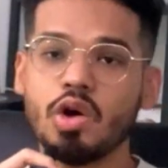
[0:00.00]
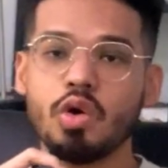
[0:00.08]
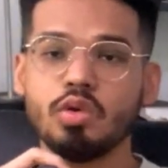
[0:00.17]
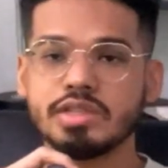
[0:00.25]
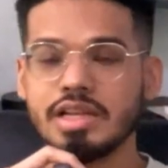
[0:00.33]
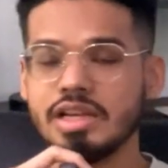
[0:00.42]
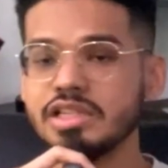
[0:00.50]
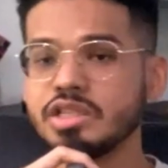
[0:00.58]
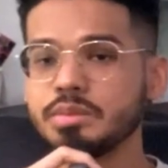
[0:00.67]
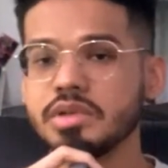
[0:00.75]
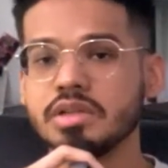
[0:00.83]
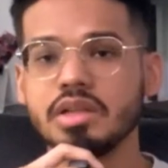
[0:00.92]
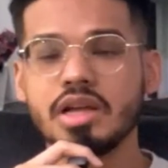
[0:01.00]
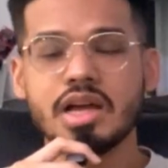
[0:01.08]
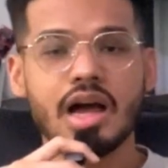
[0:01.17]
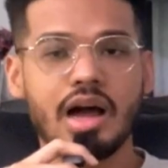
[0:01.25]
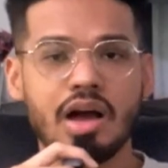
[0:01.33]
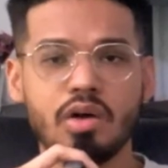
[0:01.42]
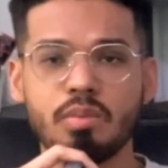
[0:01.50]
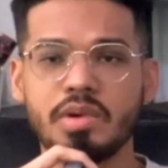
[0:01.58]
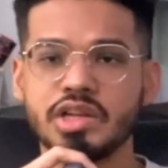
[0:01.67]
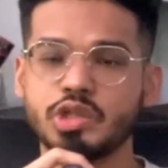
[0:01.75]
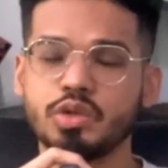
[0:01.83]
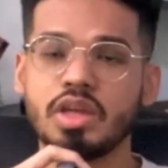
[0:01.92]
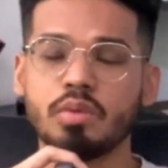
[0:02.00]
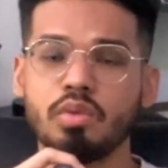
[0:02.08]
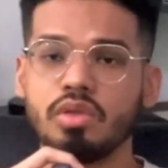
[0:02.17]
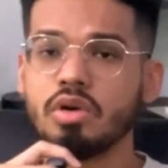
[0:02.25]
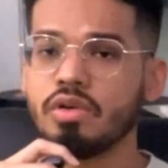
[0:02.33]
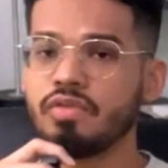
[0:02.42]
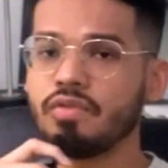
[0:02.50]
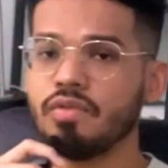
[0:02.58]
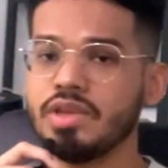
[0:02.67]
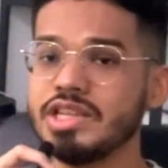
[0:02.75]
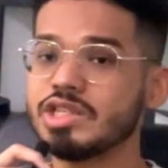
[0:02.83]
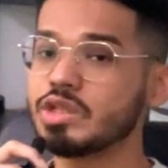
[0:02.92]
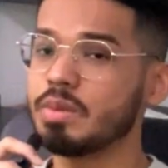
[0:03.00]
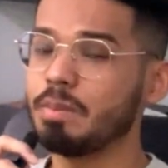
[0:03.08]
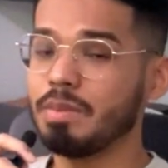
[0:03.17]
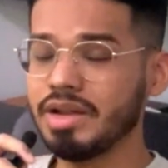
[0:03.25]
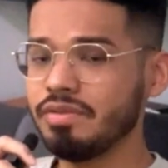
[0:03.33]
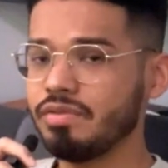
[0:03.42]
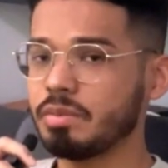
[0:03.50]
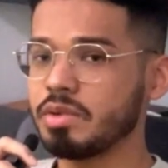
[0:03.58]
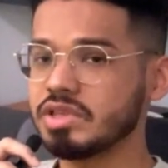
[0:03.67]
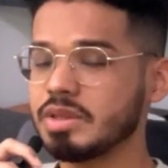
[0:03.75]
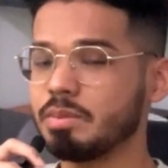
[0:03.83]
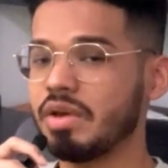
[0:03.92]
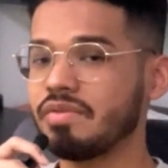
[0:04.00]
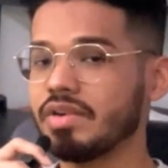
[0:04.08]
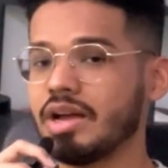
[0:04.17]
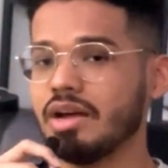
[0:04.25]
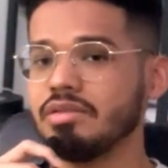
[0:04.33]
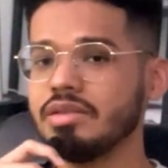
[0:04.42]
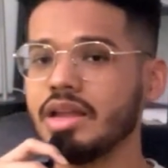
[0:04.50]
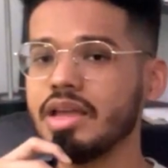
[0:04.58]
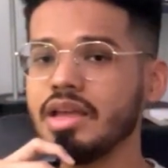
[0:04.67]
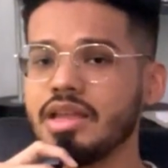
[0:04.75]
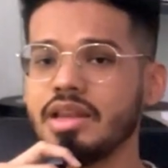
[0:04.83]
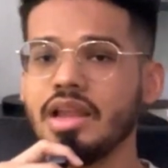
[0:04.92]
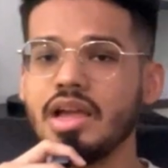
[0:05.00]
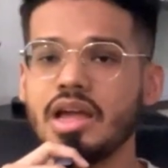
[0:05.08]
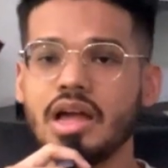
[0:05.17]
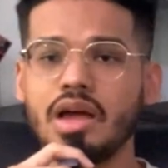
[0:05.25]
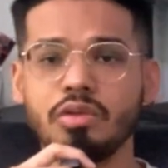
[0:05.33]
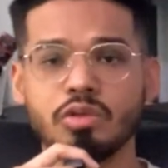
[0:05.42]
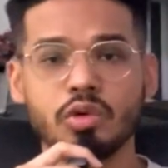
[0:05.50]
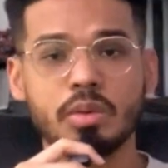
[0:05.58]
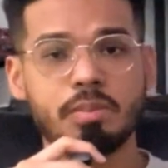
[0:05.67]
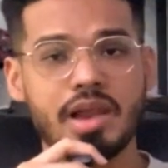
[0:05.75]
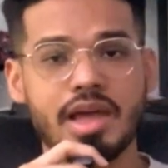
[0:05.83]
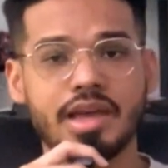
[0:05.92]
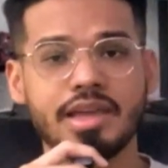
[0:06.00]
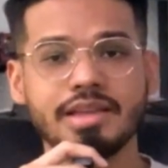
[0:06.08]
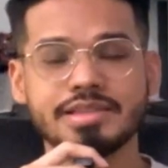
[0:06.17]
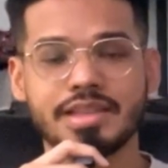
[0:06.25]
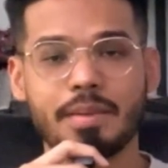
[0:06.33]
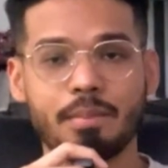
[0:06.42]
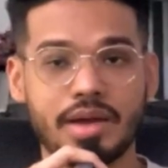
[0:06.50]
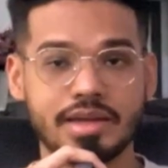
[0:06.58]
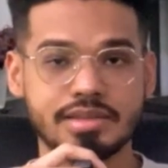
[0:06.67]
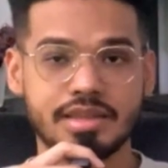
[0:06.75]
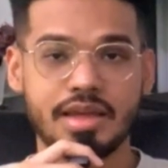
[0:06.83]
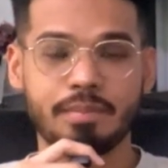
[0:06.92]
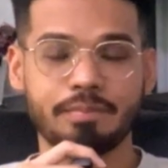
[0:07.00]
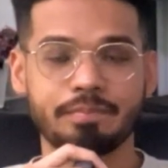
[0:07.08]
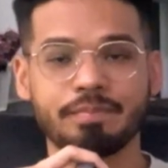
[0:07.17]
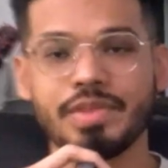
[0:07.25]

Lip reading: who's eligible, how much you can withdraw each month from your CPF account, and how to apply step by step.